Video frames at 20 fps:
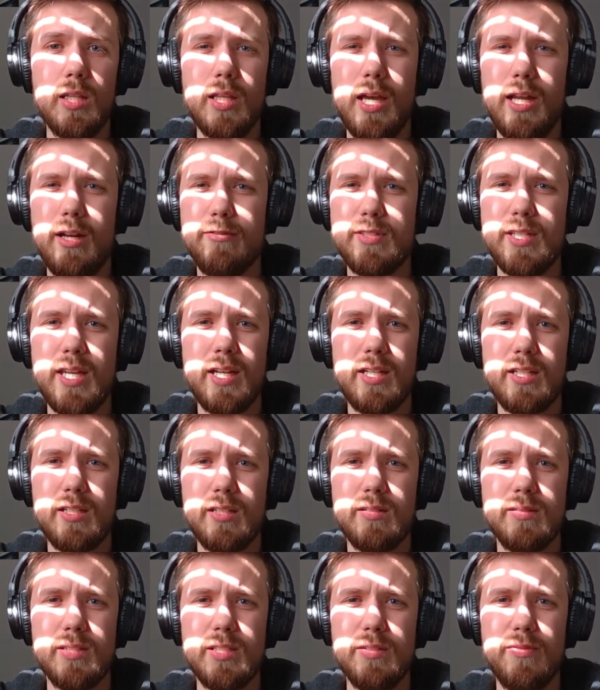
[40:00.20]
lot of tech
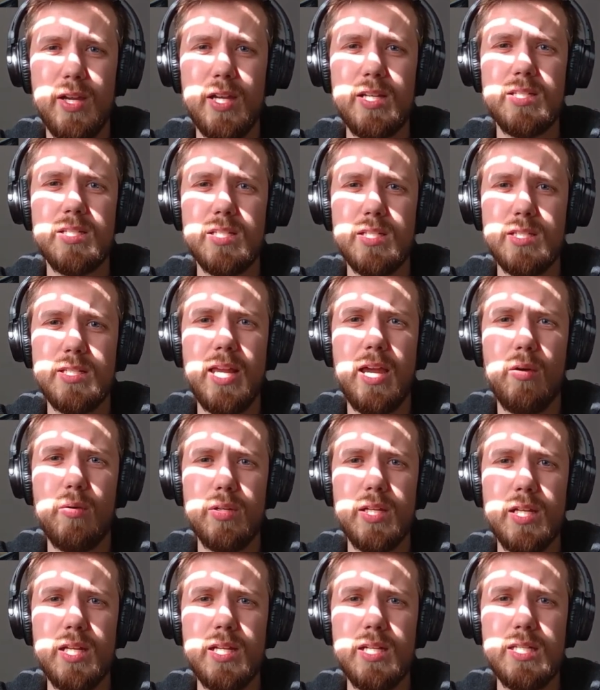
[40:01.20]
devices
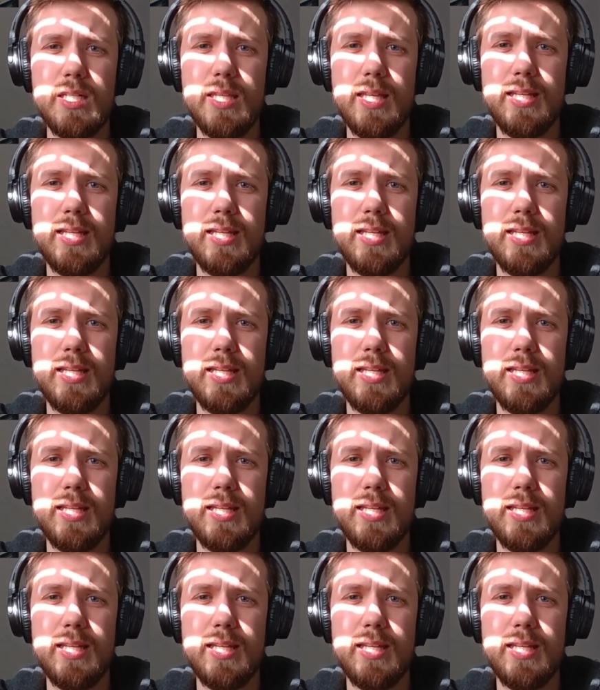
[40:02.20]
nowadays,